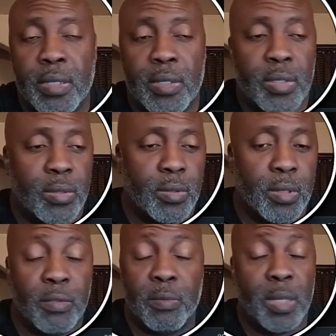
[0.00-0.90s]
So
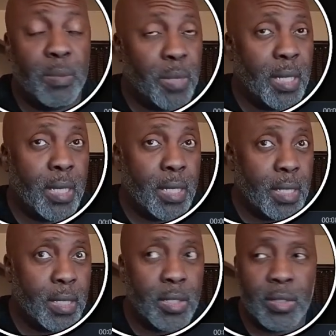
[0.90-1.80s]
if you've been paying
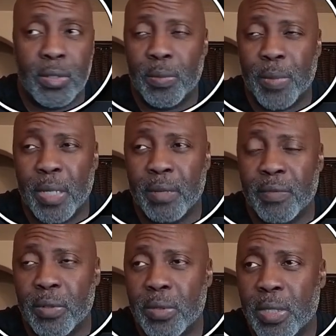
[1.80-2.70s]
attention, you might have
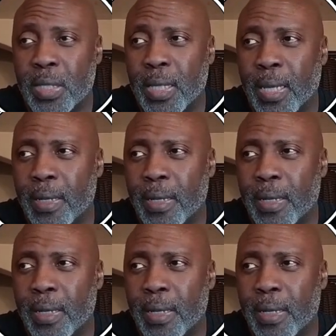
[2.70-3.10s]
noticed that.